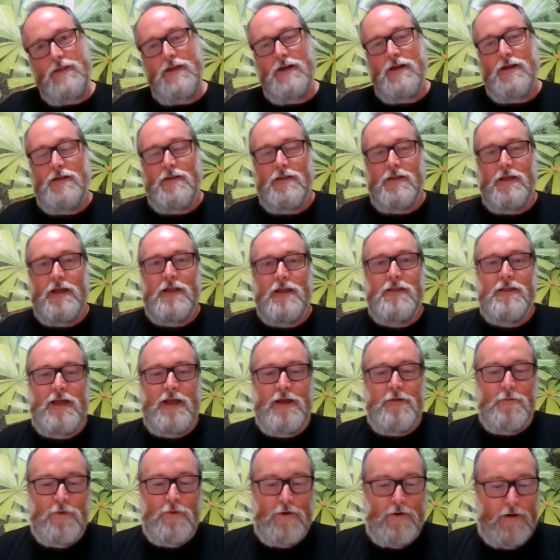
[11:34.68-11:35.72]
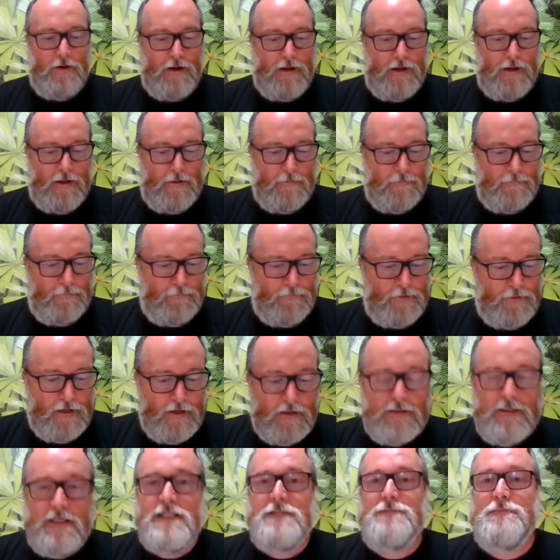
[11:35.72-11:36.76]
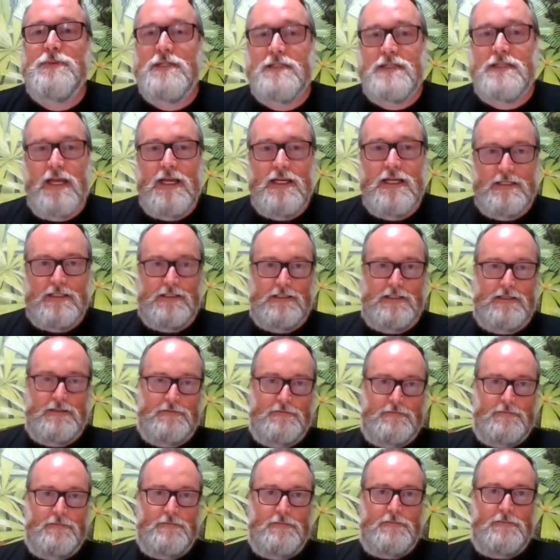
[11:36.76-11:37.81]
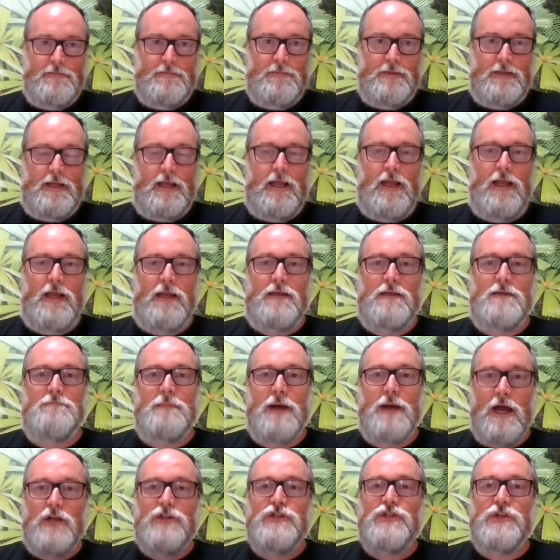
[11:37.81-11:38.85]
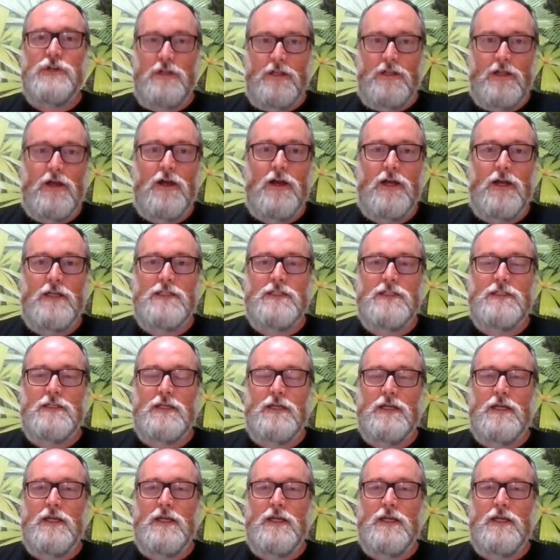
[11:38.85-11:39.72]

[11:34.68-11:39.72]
you know, they were dispossessed and marginalised.